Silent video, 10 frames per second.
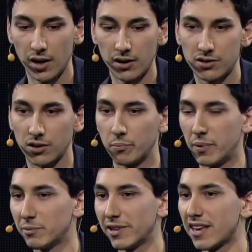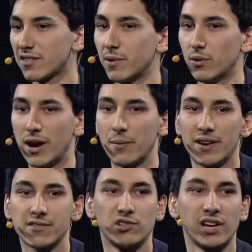So people ask me, why
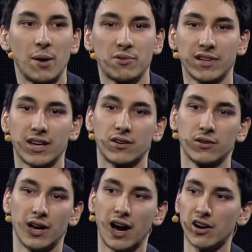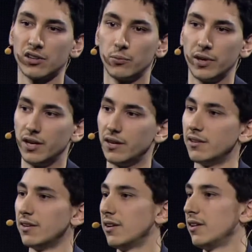messaging apps? Like, aren't we
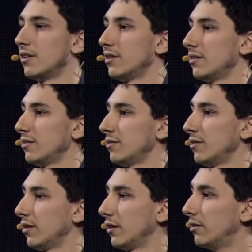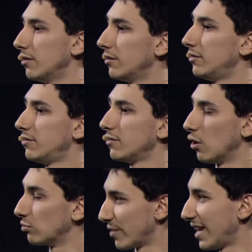good
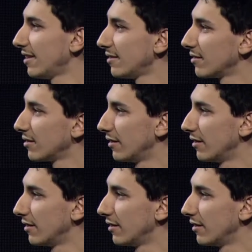already? Yeah.